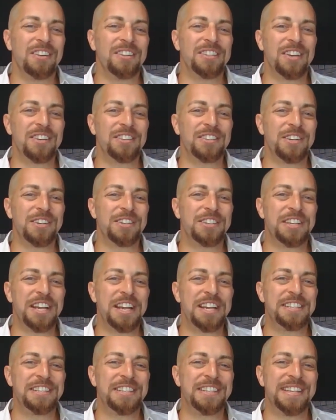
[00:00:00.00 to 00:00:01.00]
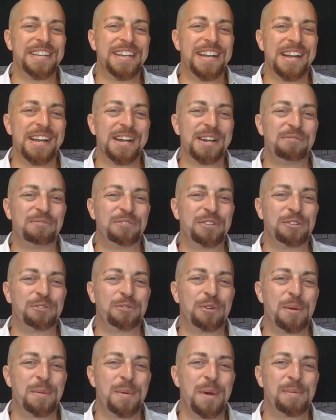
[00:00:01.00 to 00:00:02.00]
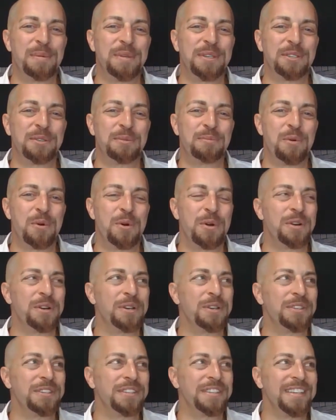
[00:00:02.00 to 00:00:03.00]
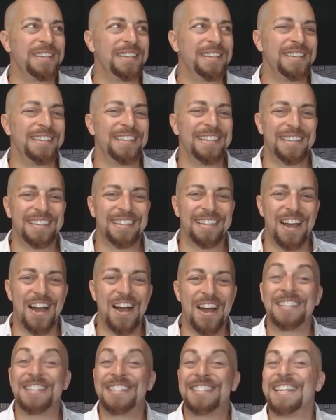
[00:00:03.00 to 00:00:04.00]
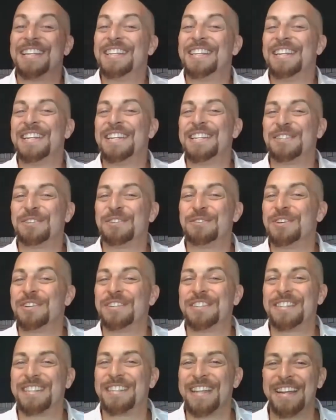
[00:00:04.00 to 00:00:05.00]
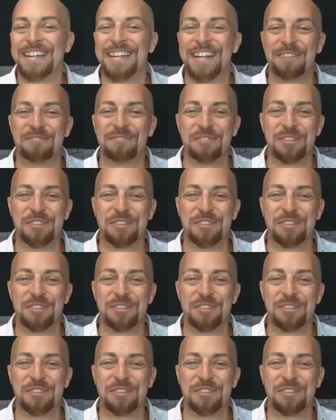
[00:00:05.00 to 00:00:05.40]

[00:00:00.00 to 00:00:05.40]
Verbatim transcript: You notice how I started changing the narrative to drum up his supporters' hostility towards state